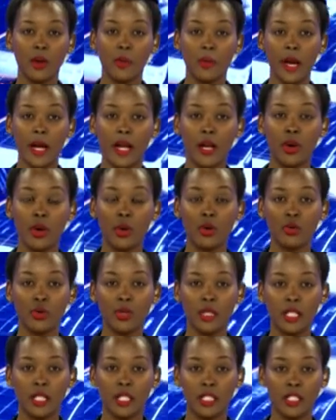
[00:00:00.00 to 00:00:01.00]
by all
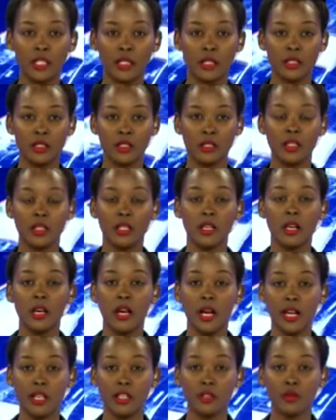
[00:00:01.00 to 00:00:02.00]
religious and